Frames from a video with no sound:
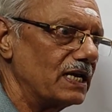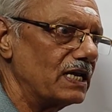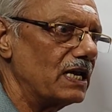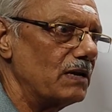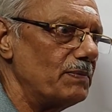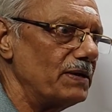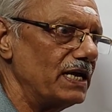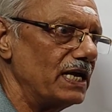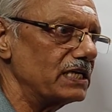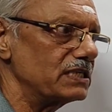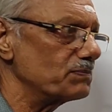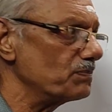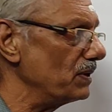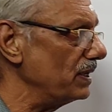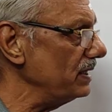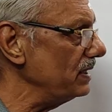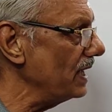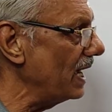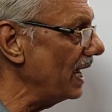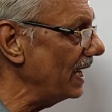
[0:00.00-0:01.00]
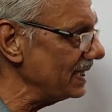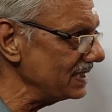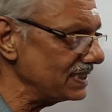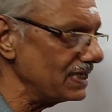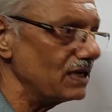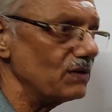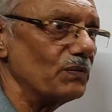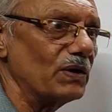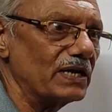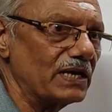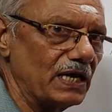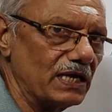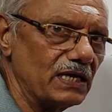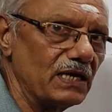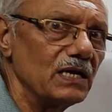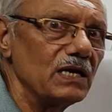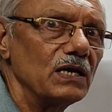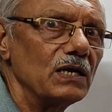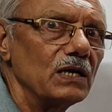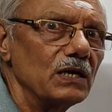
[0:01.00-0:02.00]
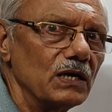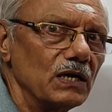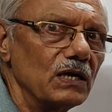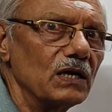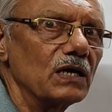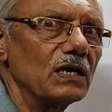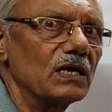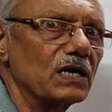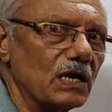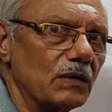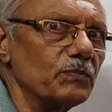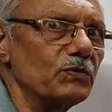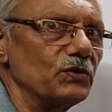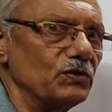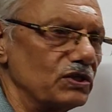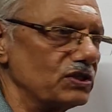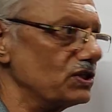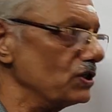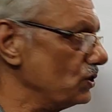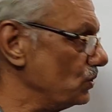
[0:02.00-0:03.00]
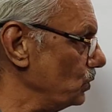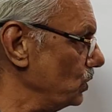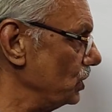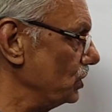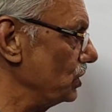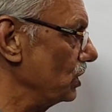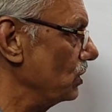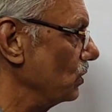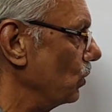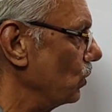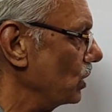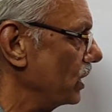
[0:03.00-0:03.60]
that will be explained as and when I come to the situation.